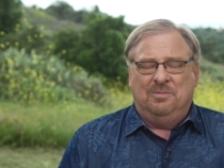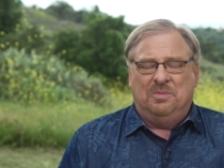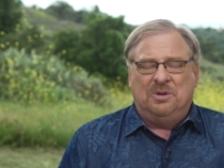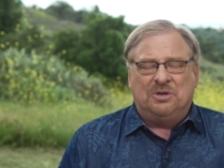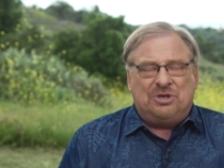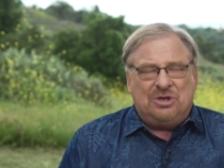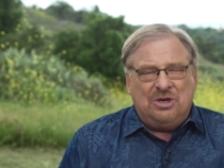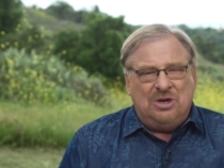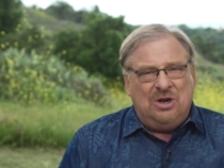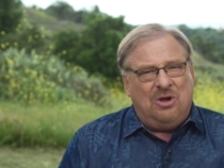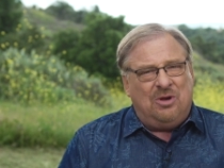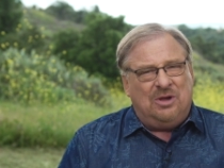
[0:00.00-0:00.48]

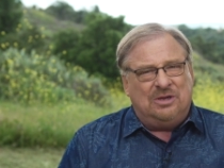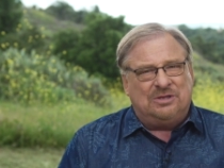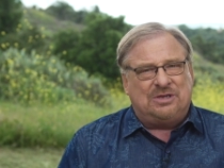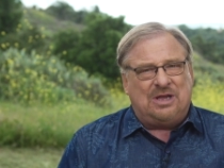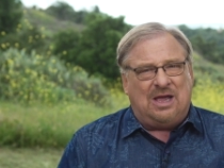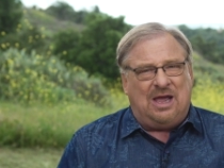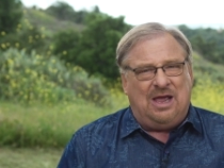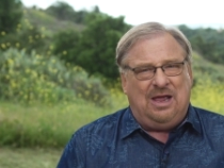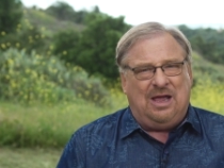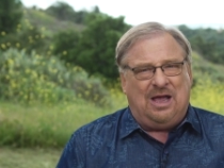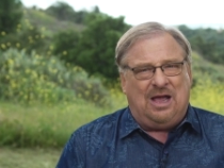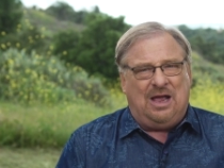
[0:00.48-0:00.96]
But you know, as
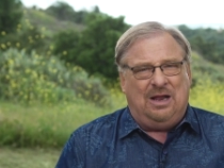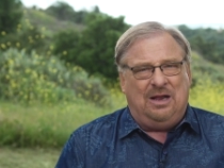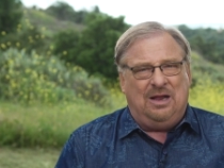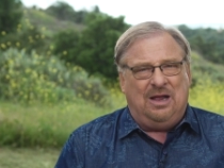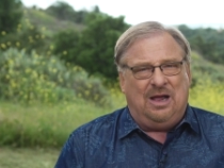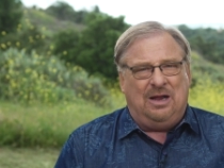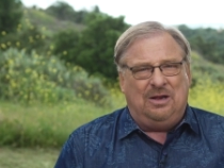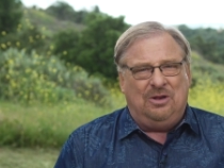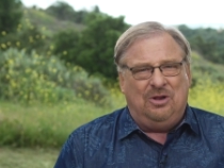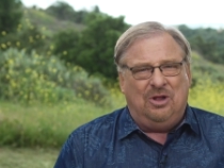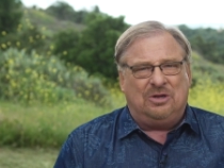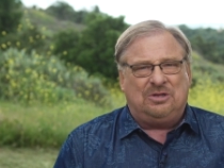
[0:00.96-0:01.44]
I
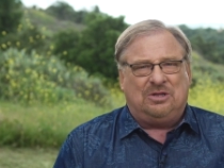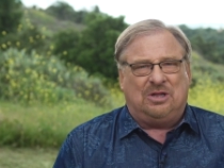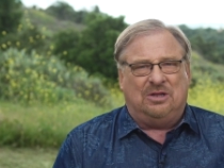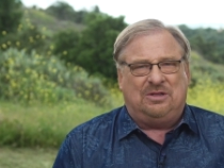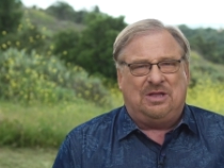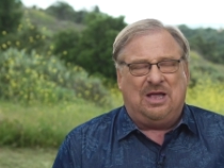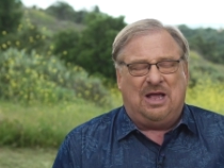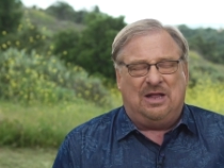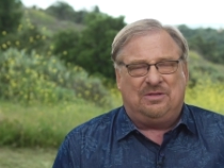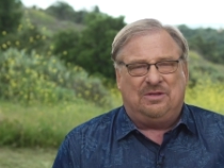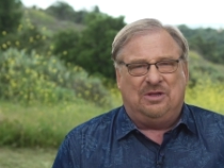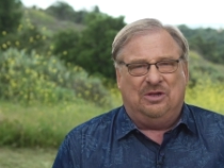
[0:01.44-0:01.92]
looked
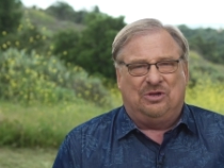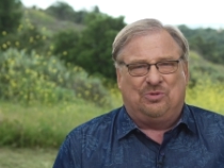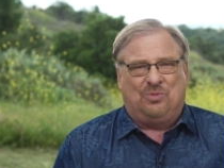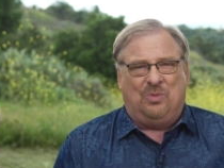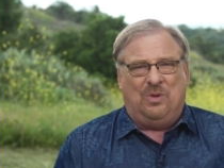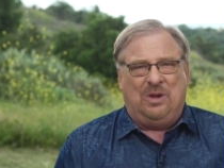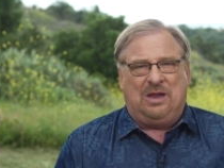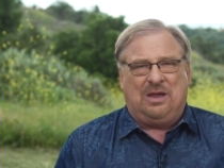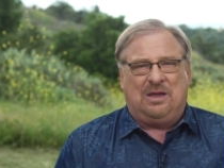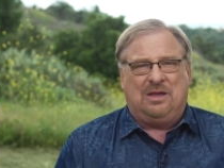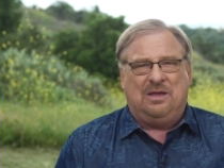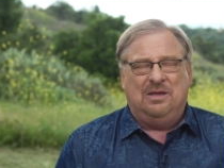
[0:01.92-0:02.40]
at that this
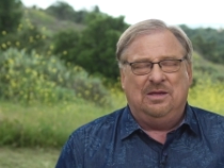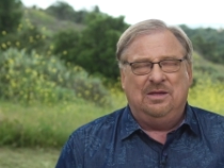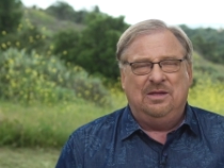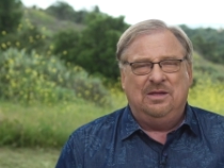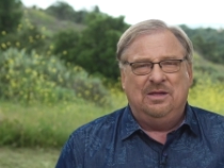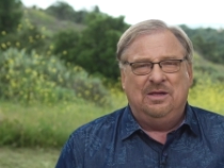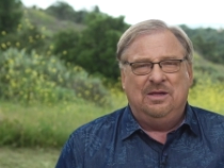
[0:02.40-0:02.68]
week,